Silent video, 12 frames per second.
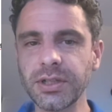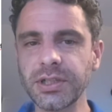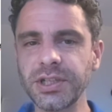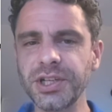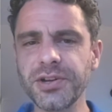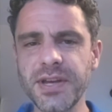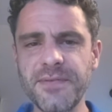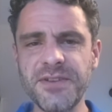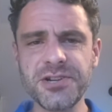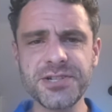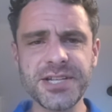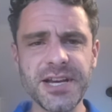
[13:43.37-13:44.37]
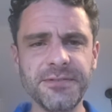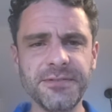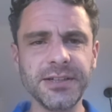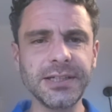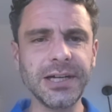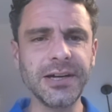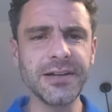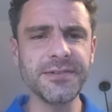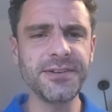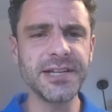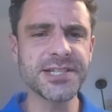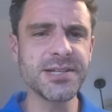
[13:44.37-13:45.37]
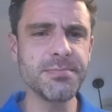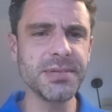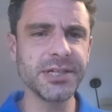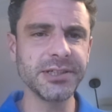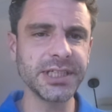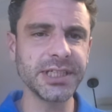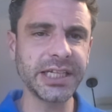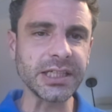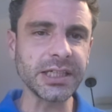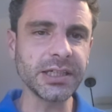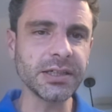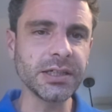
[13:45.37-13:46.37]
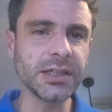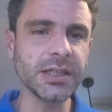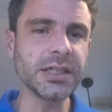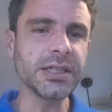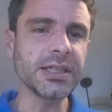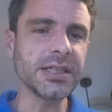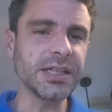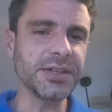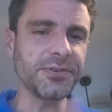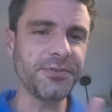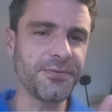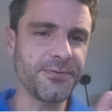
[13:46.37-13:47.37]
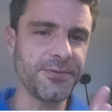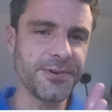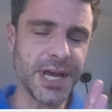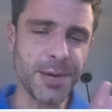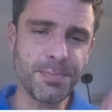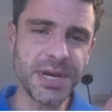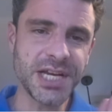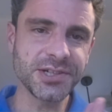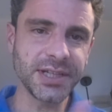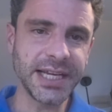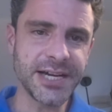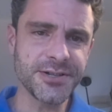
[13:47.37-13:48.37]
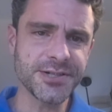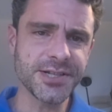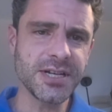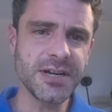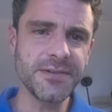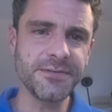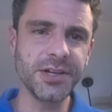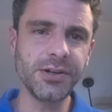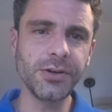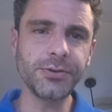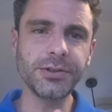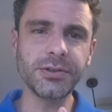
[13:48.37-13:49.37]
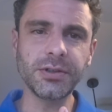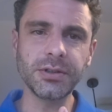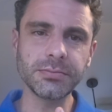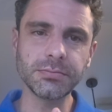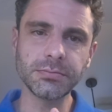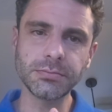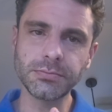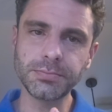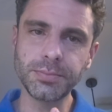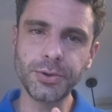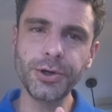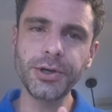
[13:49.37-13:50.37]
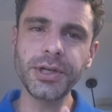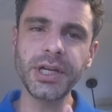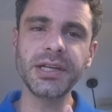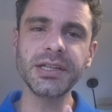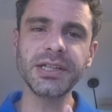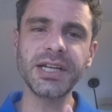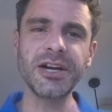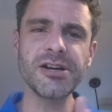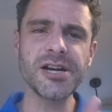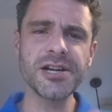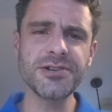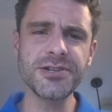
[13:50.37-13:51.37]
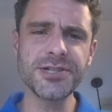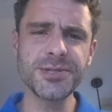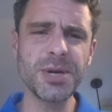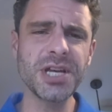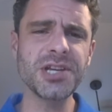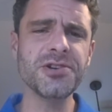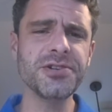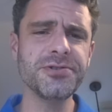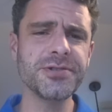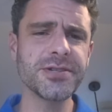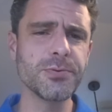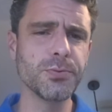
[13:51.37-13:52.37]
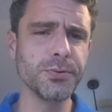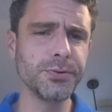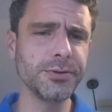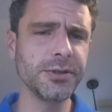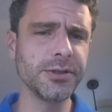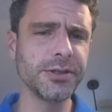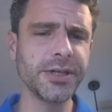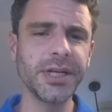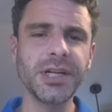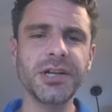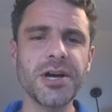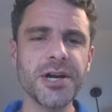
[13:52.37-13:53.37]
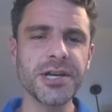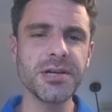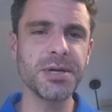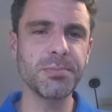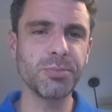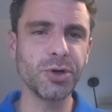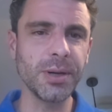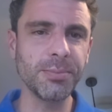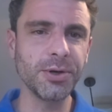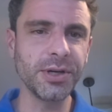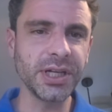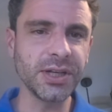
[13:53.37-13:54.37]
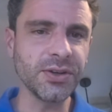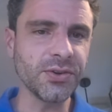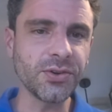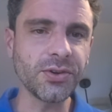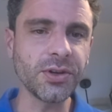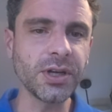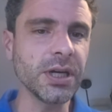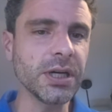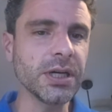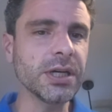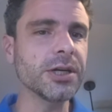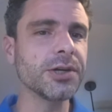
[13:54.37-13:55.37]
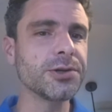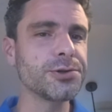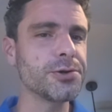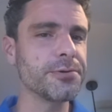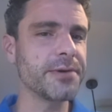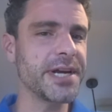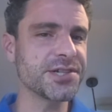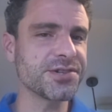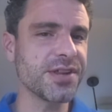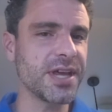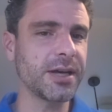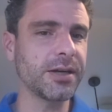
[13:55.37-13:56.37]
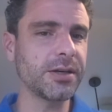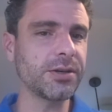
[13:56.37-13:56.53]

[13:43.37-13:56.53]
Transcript: you're giving yourself a lot of flexibility. If for that page layout stuff, you don't put in characters, but you use the ruler and the document properties to arrange that.